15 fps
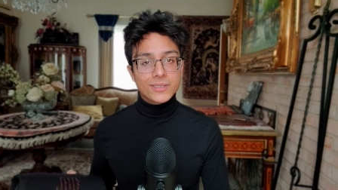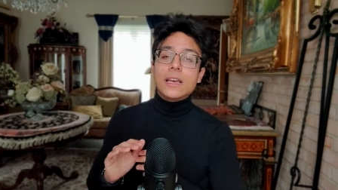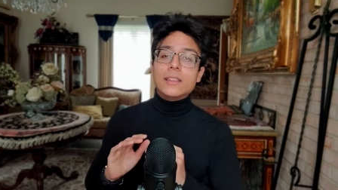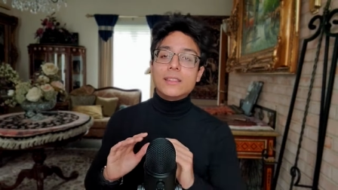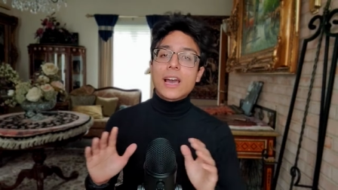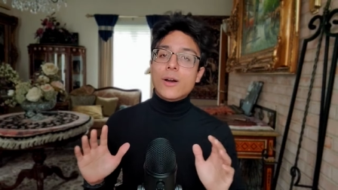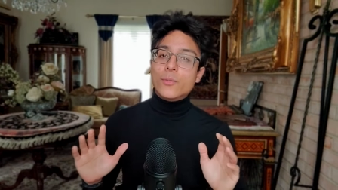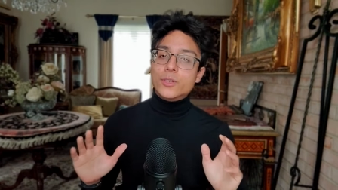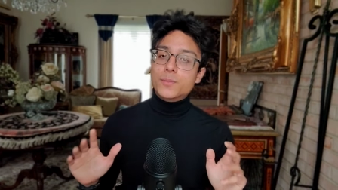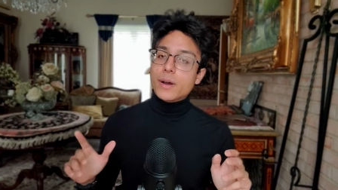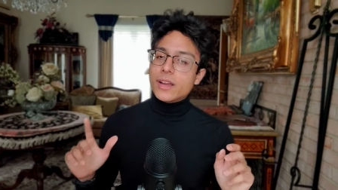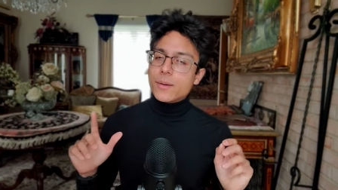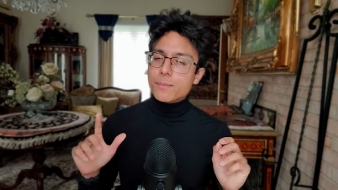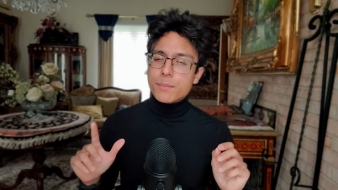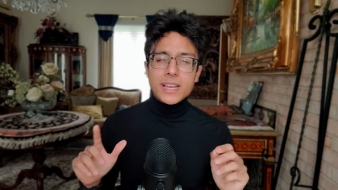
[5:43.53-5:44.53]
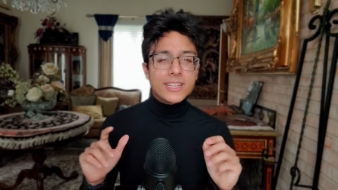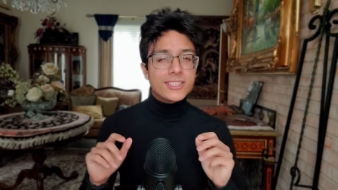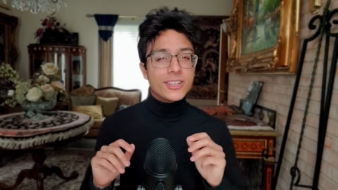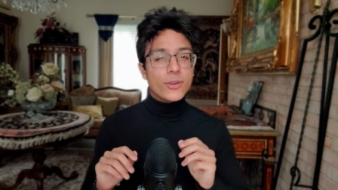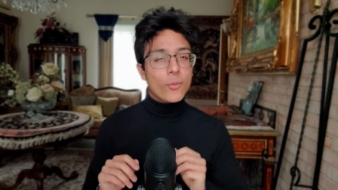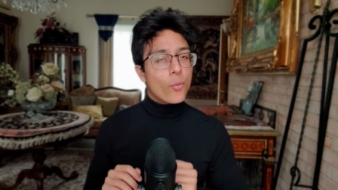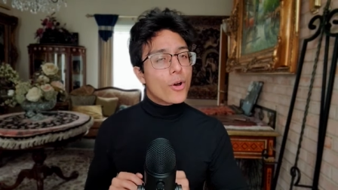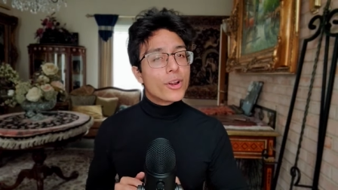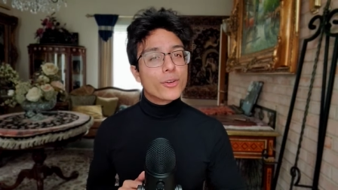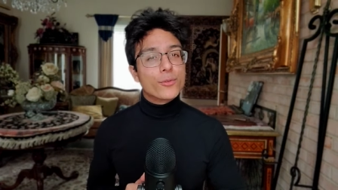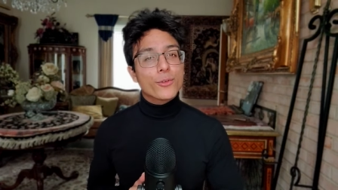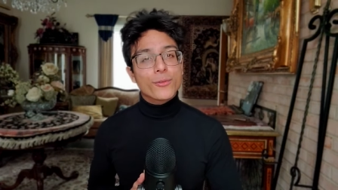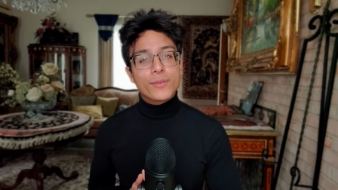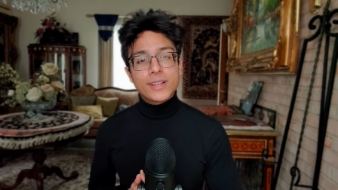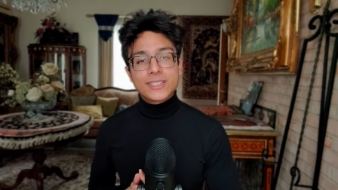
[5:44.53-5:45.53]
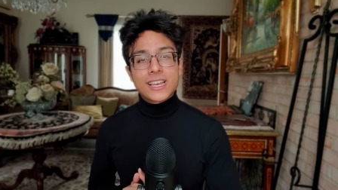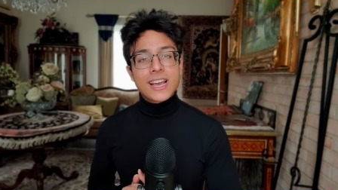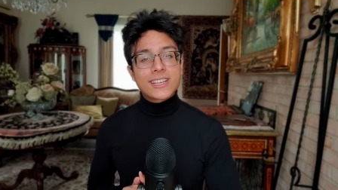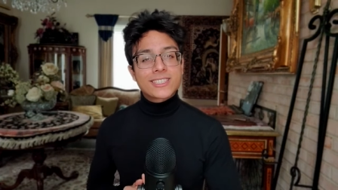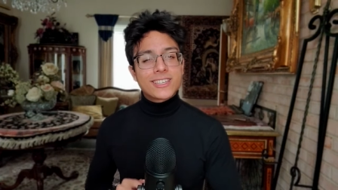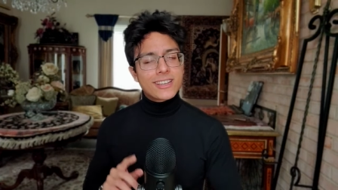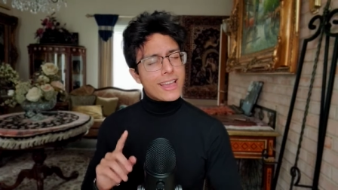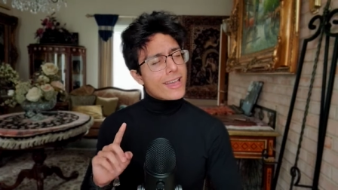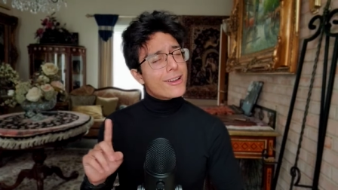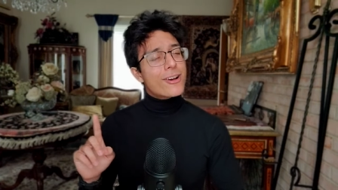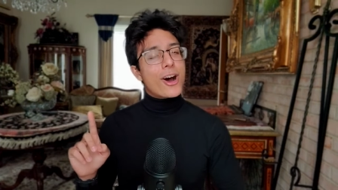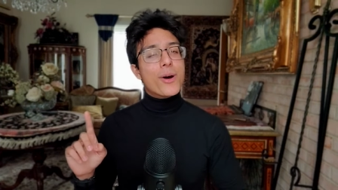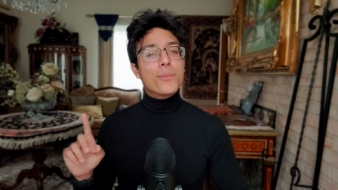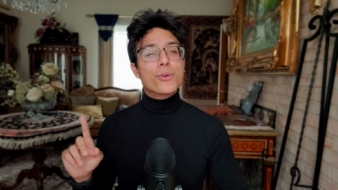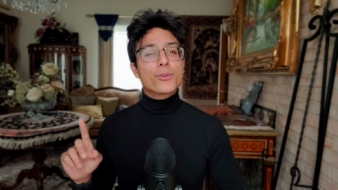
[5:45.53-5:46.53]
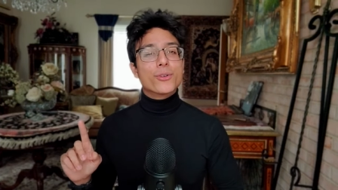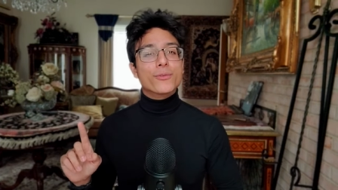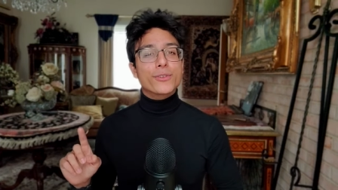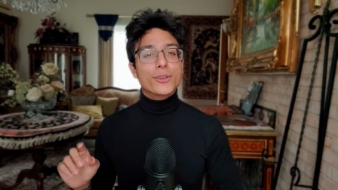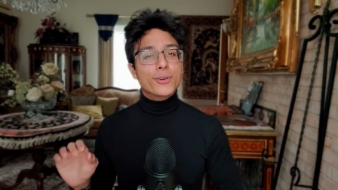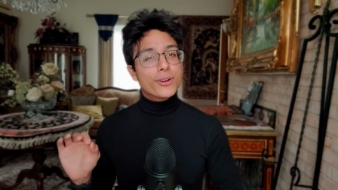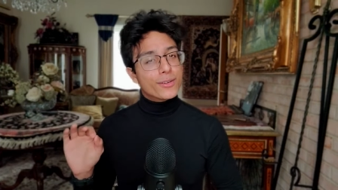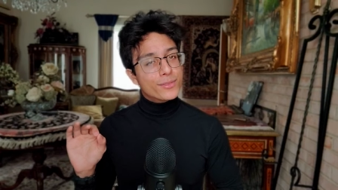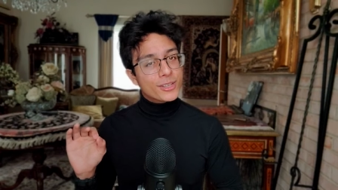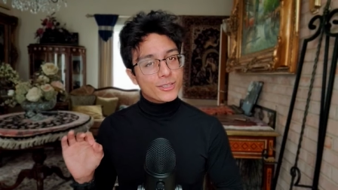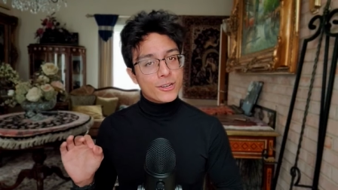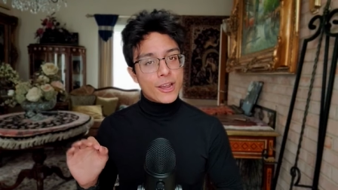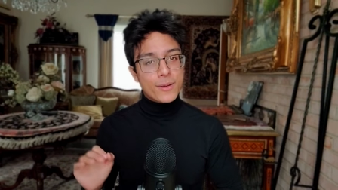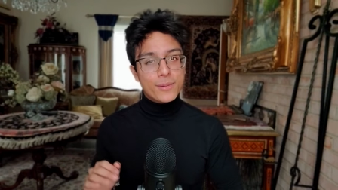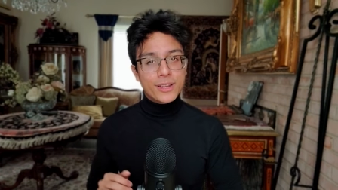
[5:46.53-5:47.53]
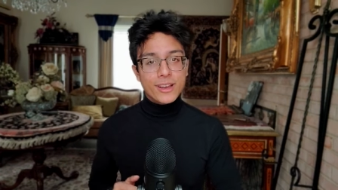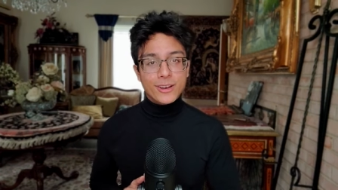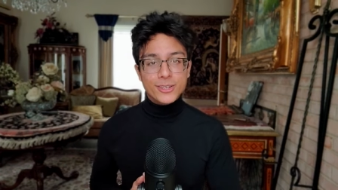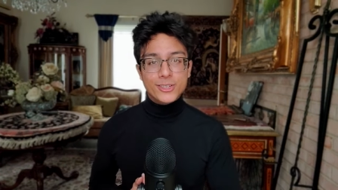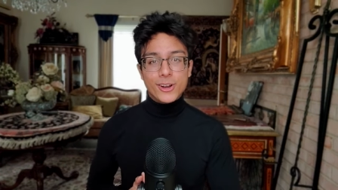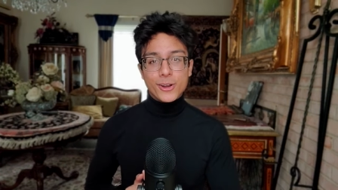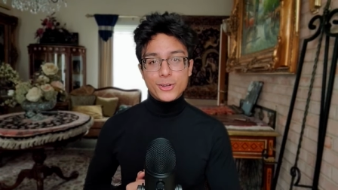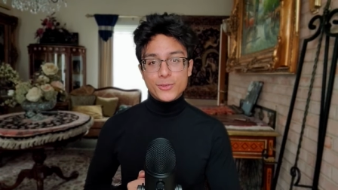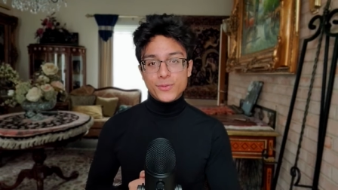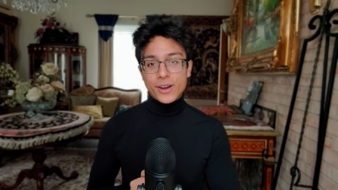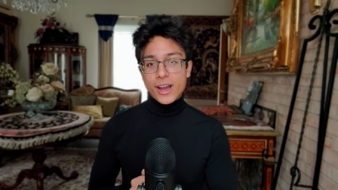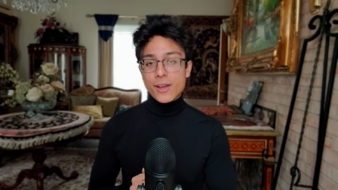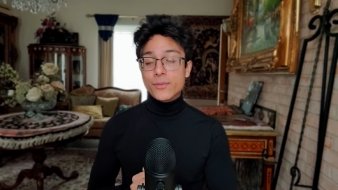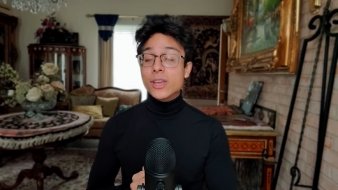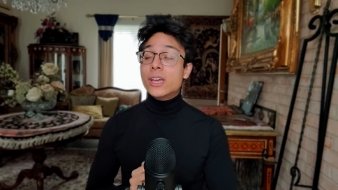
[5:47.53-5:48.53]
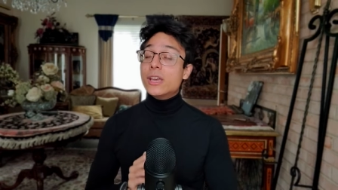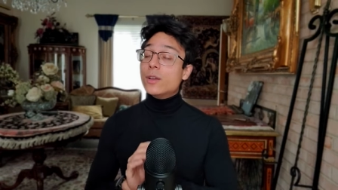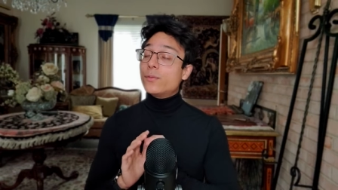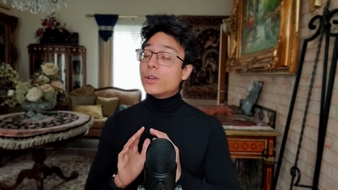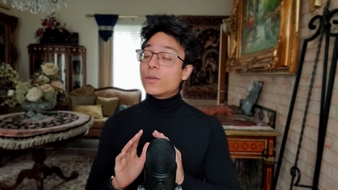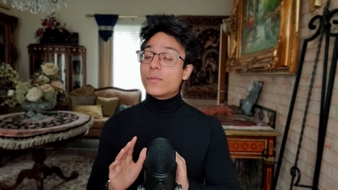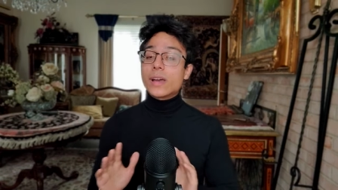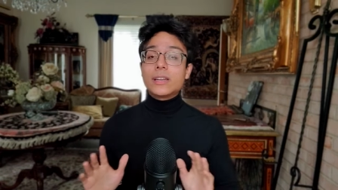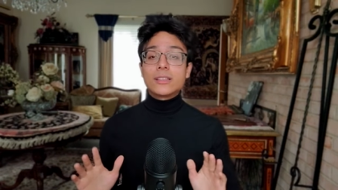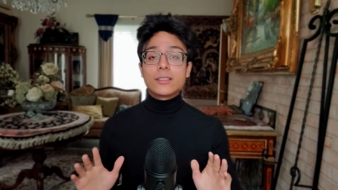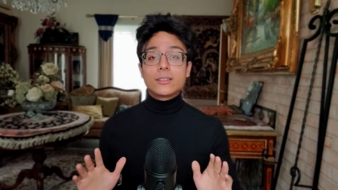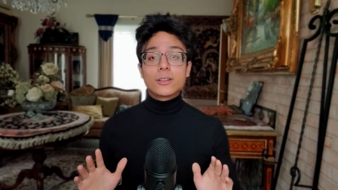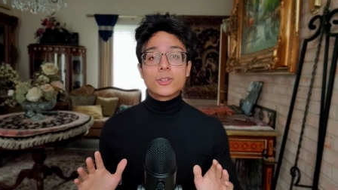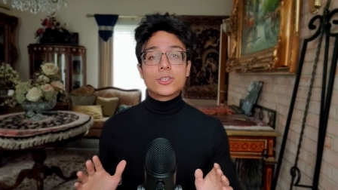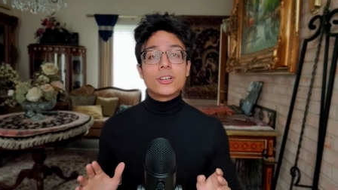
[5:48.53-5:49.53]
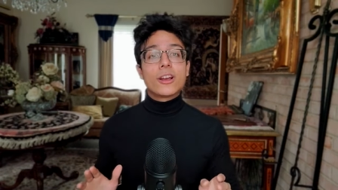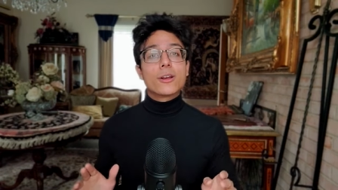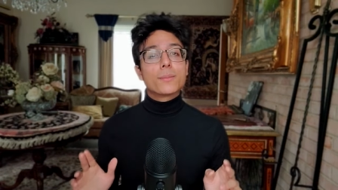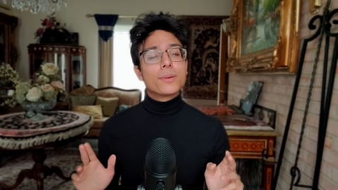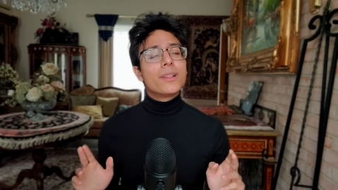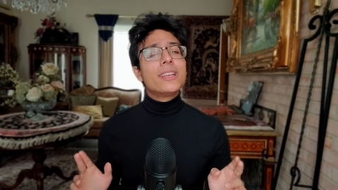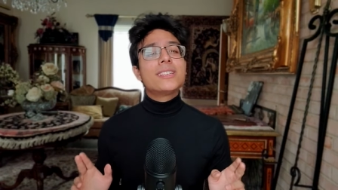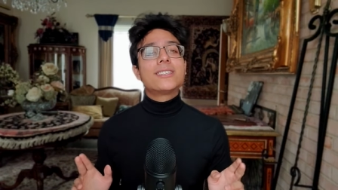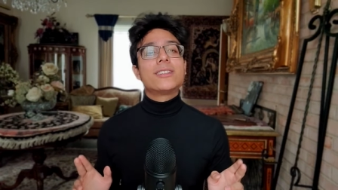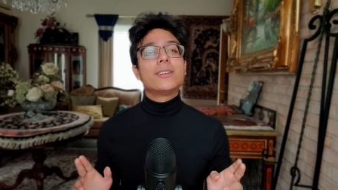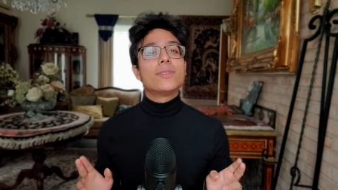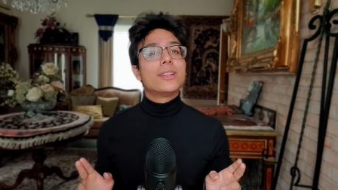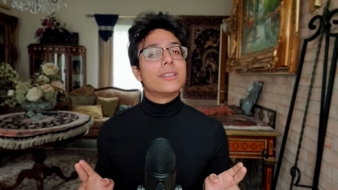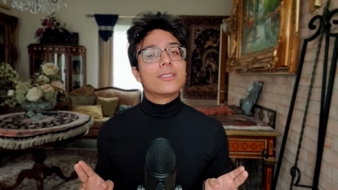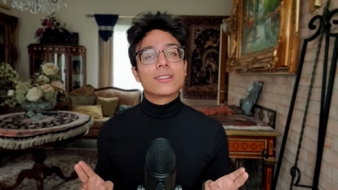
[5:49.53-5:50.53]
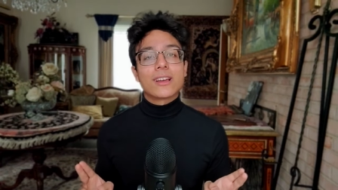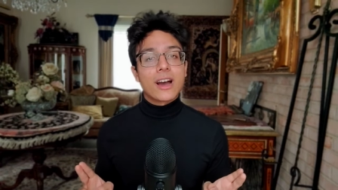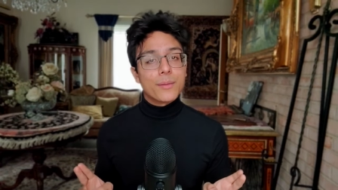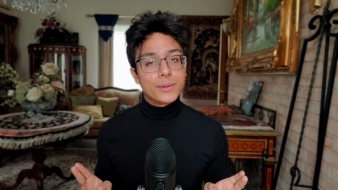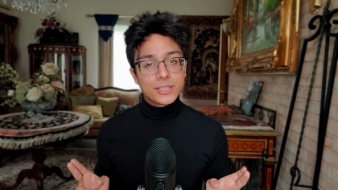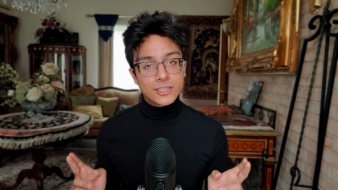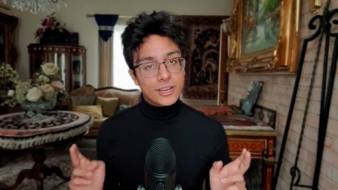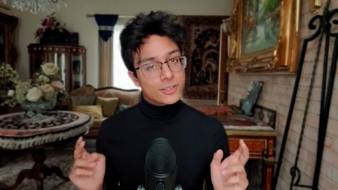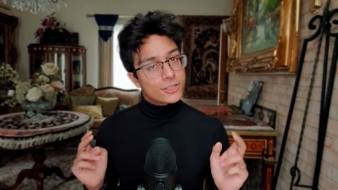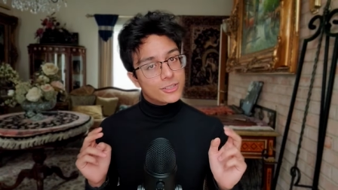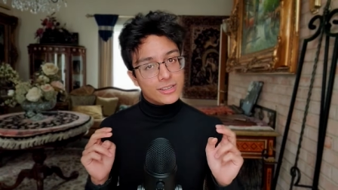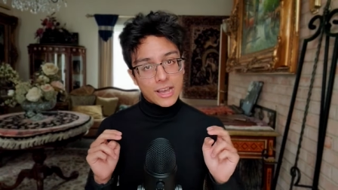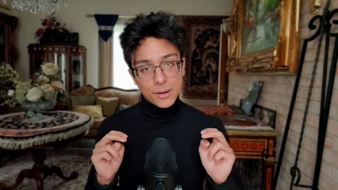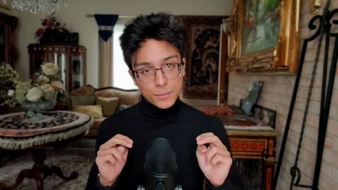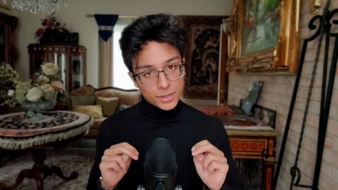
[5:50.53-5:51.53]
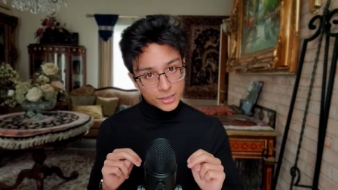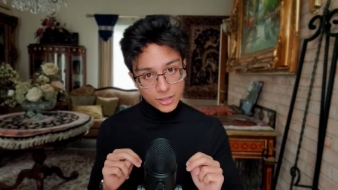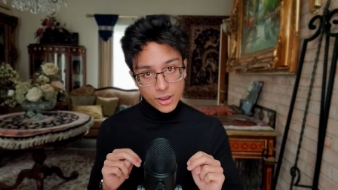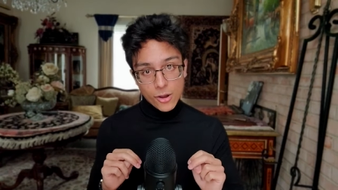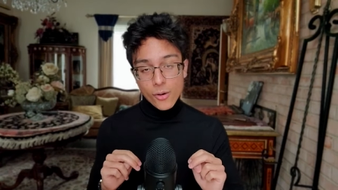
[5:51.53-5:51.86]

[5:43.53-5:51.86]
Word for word: And that was my amazing, wonderful, fantastic, and humble review of the J B L Charge five. If you have anything to share, please leave it in the comment section down below.